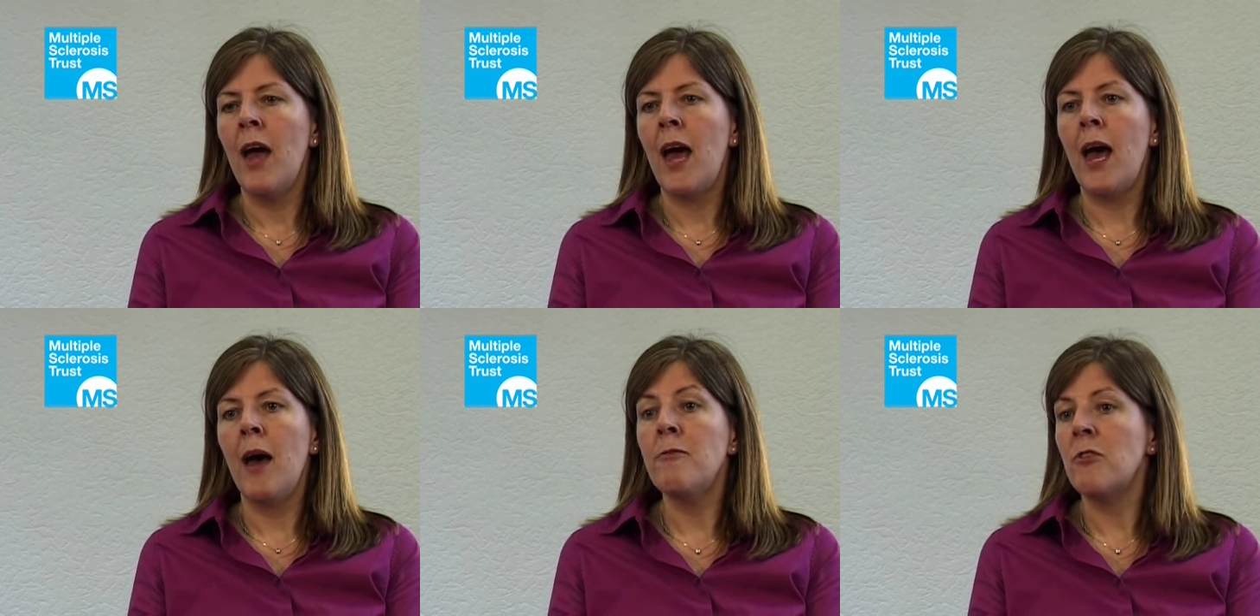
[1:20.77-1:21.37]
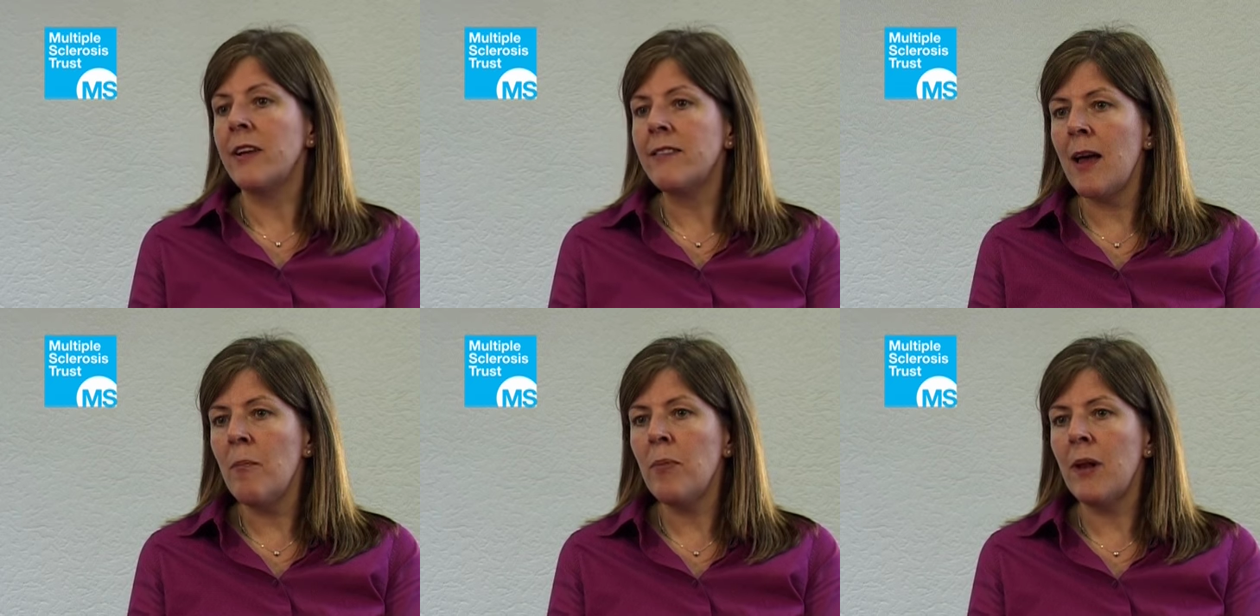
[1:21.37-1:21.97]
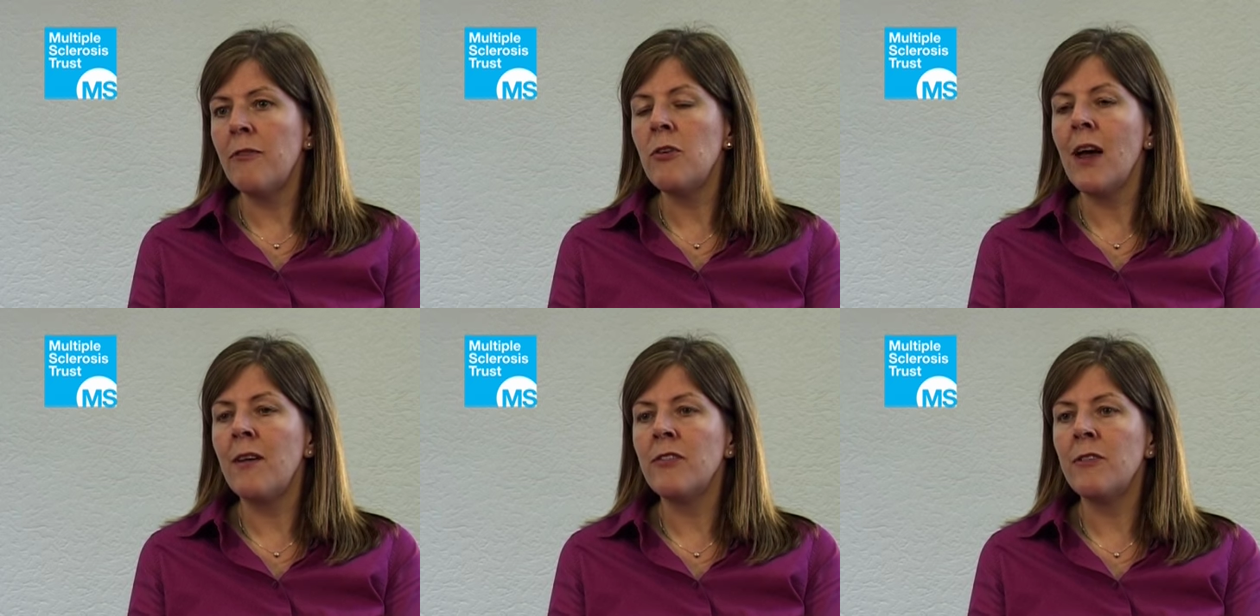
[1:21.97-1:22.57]
For example, if you
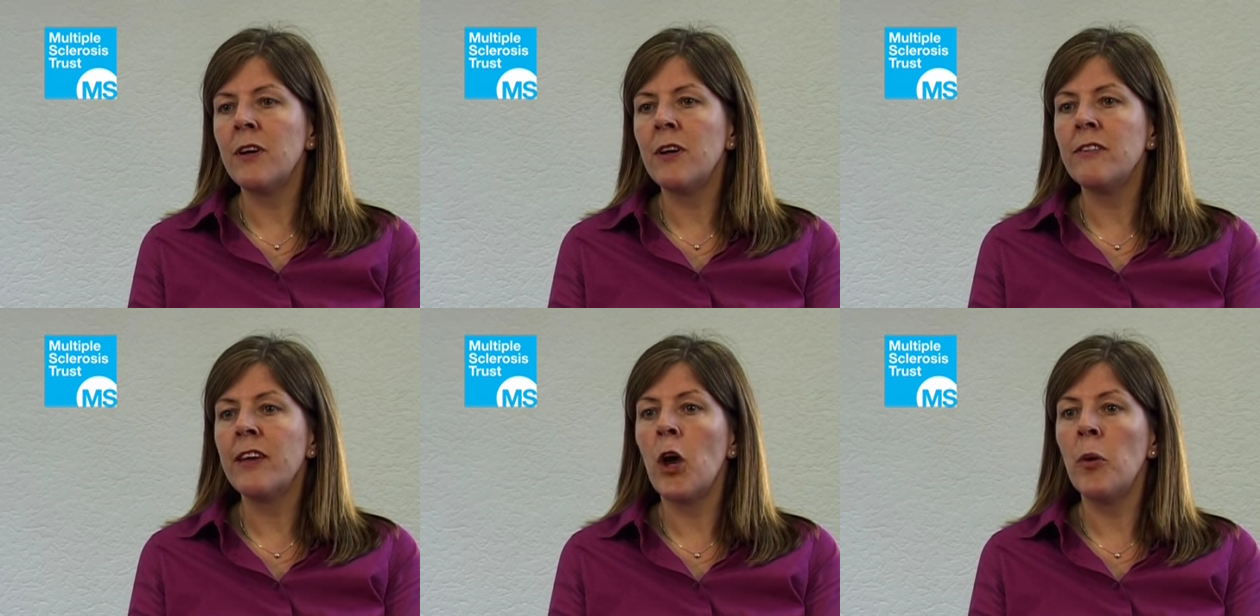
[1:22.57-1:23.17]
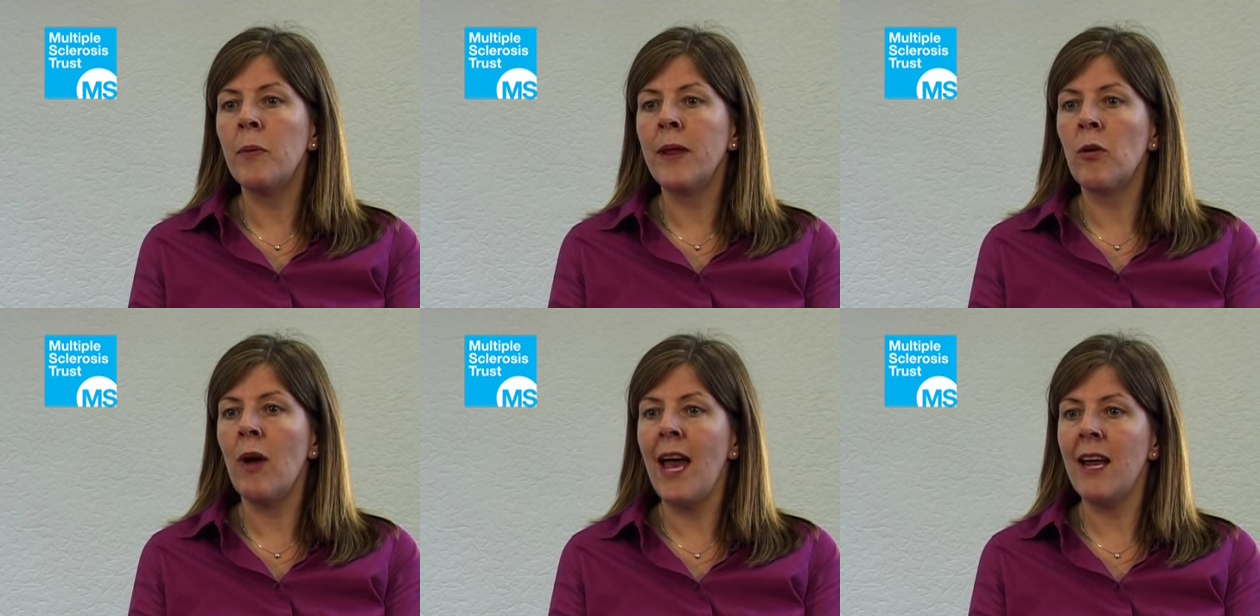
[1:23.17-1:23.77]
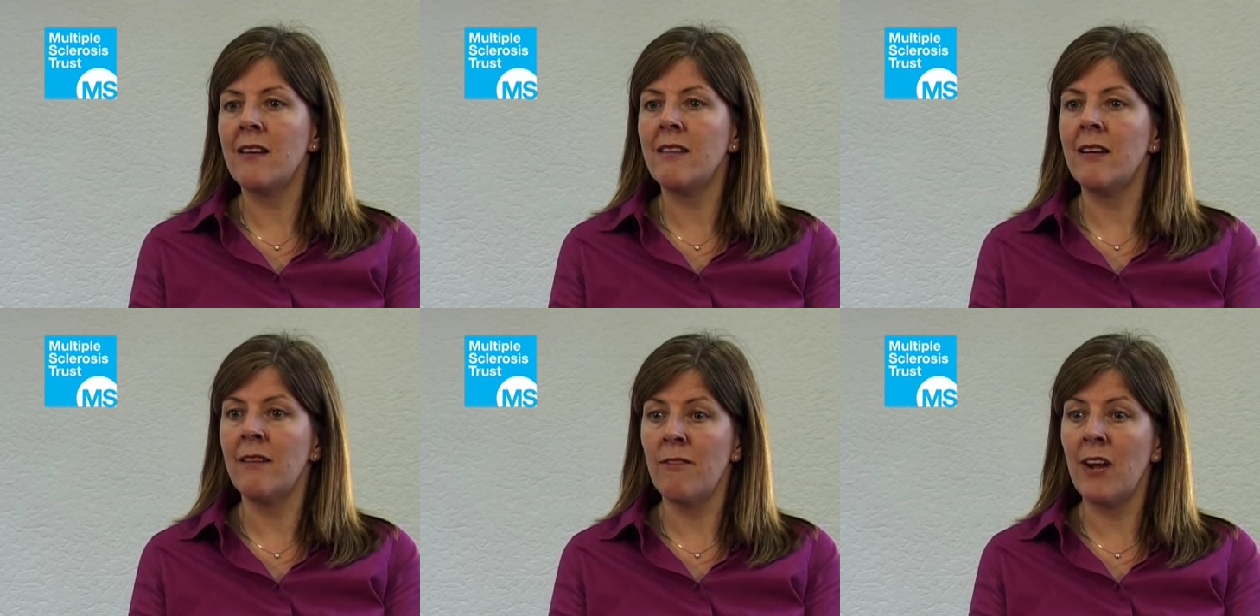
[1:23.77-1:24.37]
have difficulty opening your hand
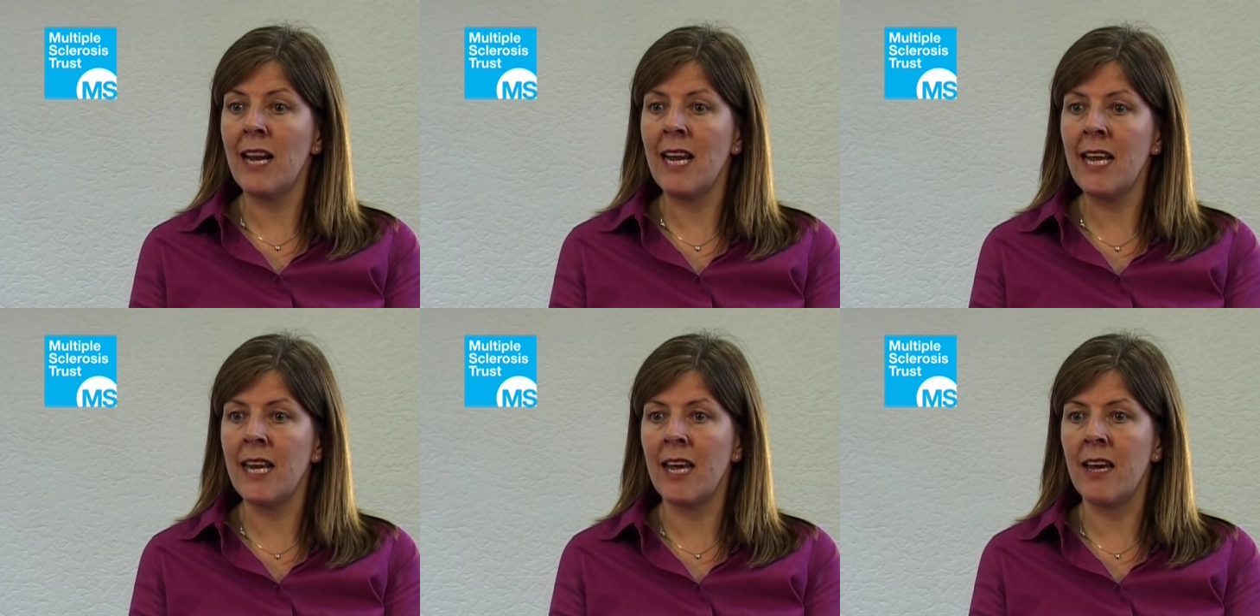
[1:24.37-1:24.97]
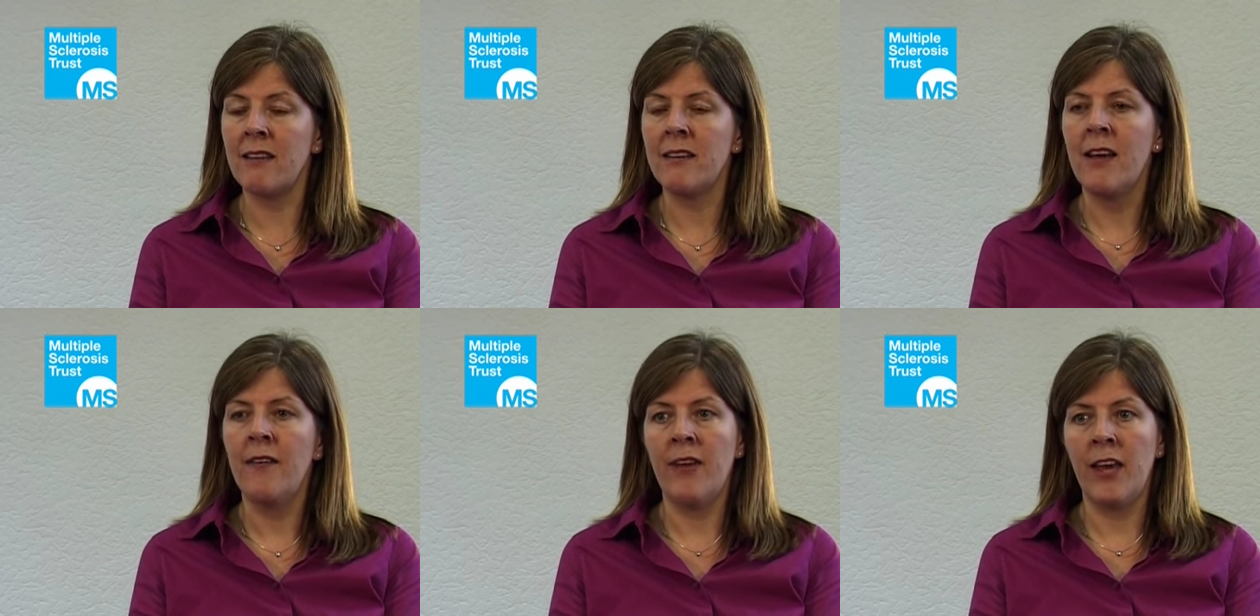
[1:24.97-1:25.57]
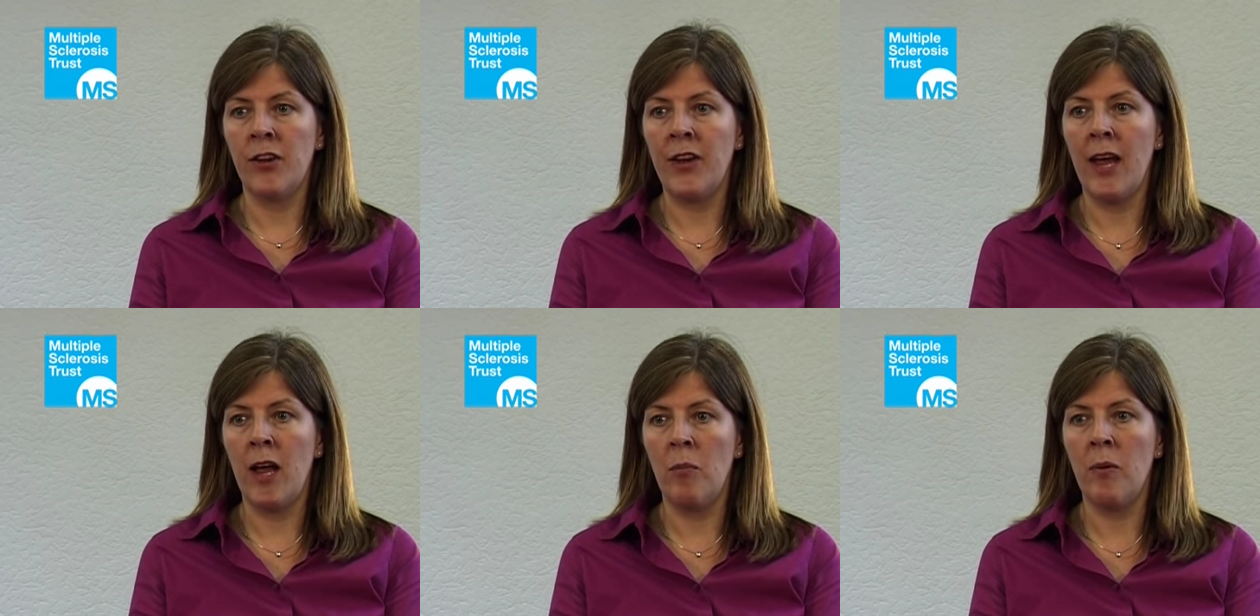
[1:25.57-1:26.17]
for cleaning it, it can
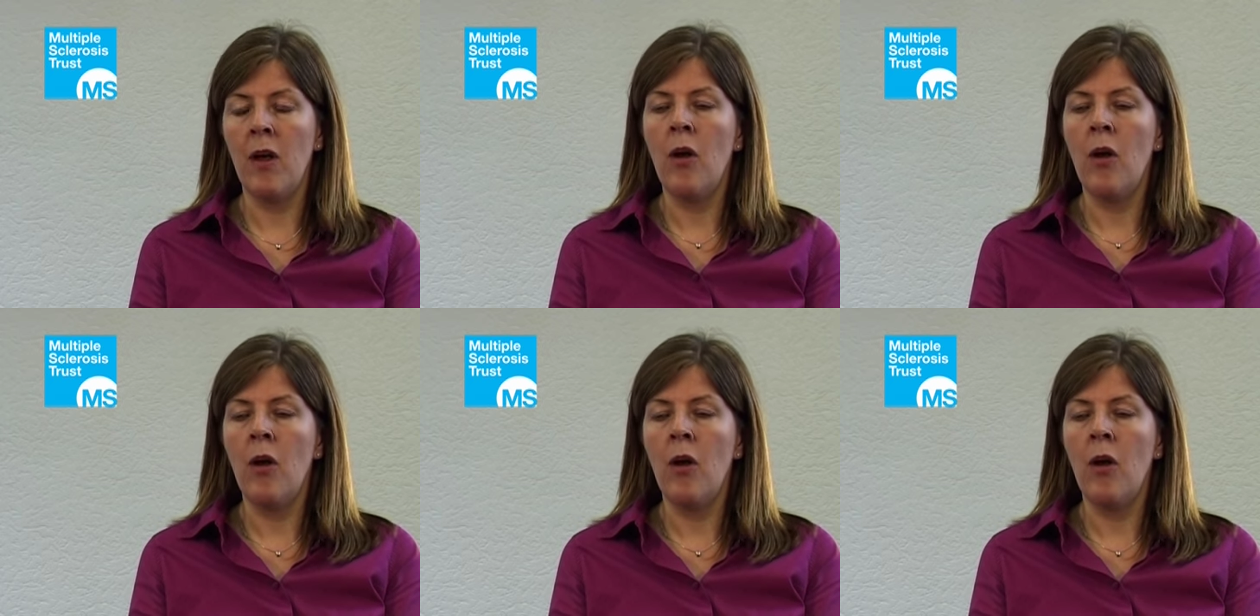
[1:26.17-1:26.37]
help.